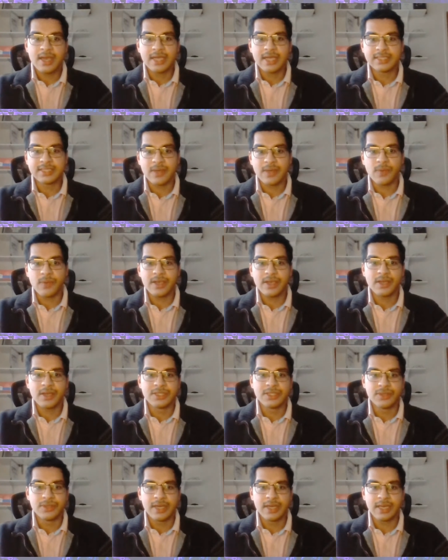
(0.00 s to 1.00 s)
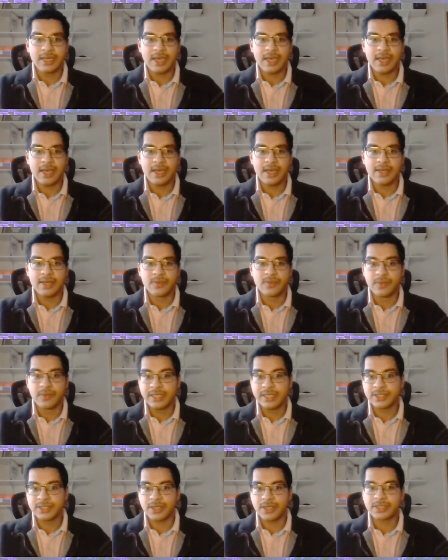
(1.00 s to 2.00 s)
is that what you're doing in
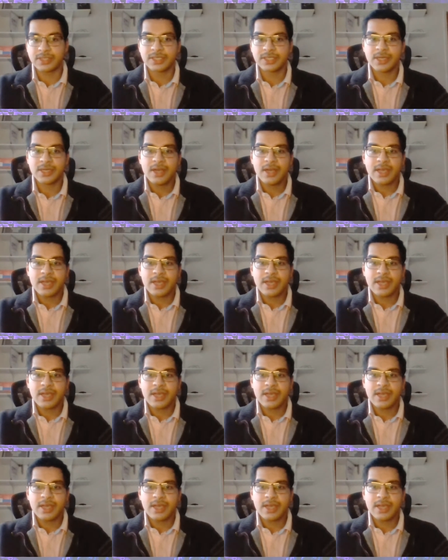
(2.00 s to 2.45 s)
research